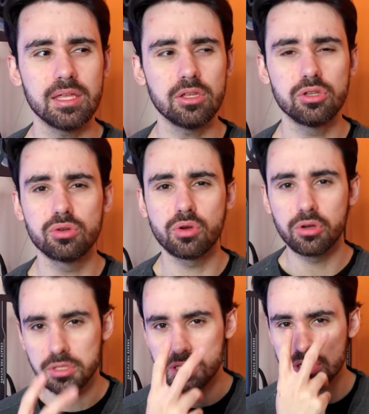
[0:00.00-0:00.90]
You
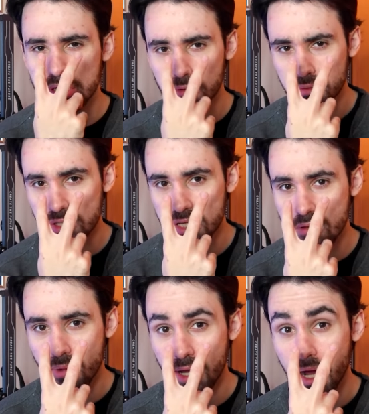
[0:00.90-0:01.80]
could still see
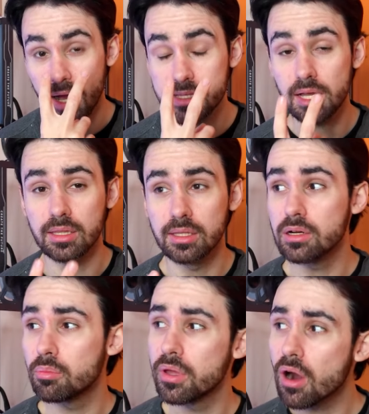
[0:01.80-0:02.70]
my eyes a
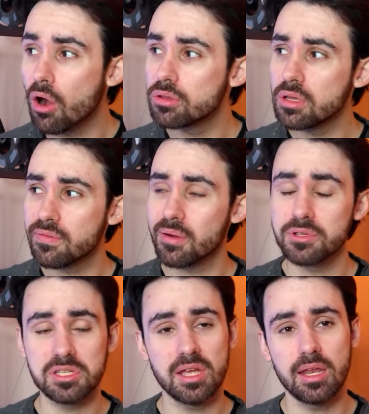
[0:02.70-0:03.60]
little bit, only if I
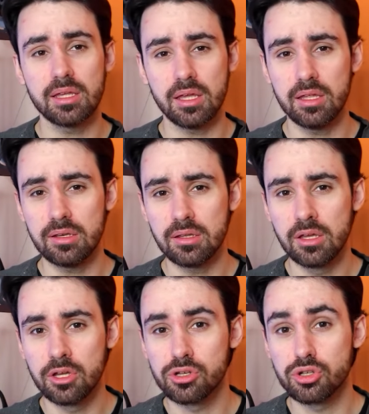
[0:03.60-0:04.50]
was standing in
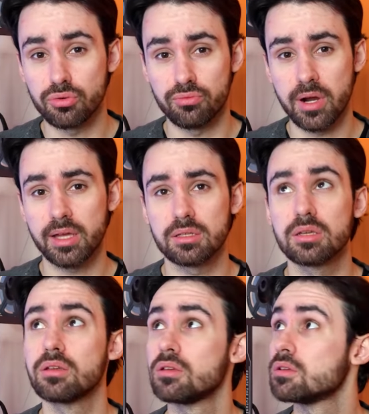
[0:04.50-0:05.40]
direct